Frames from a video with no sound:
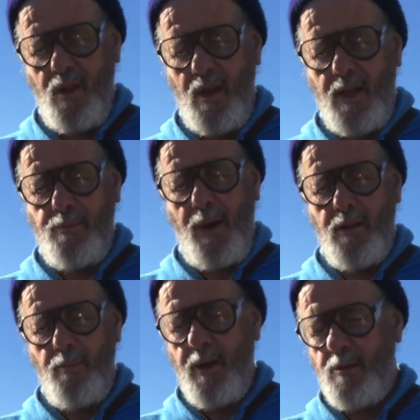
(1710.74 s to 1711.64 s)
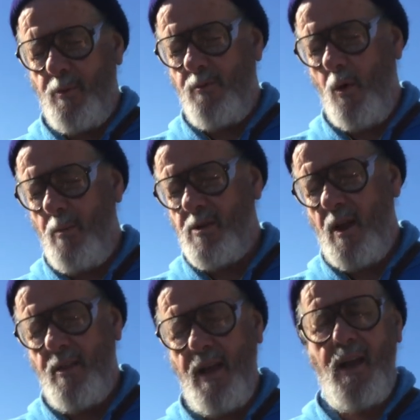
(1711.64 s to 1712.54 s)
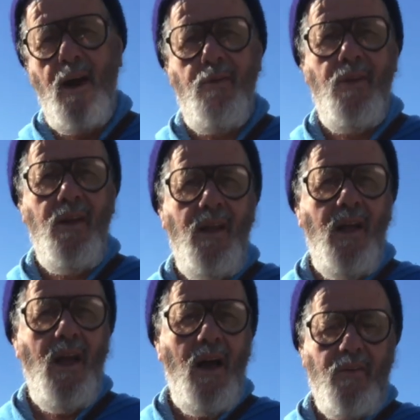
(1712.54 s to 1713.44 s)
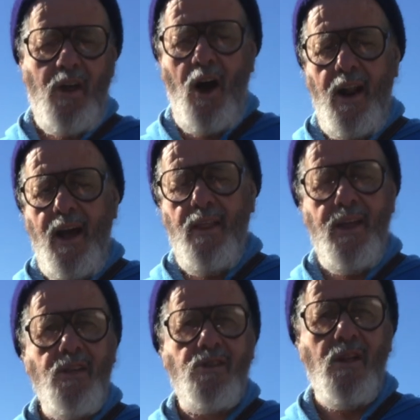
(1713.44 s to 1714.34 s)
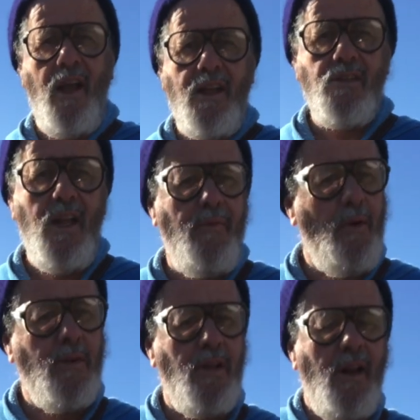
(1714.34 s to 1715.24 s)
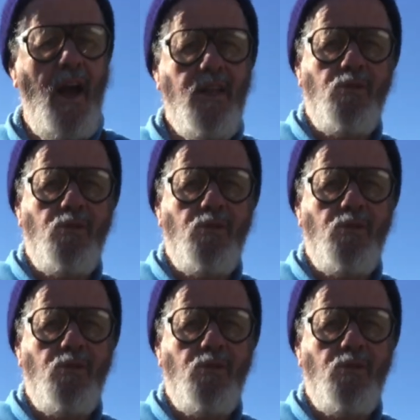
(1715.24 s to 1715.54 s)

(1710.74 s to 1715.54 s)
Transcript: That's about the best performance I think I've got out of this. And like I said, if it was a nice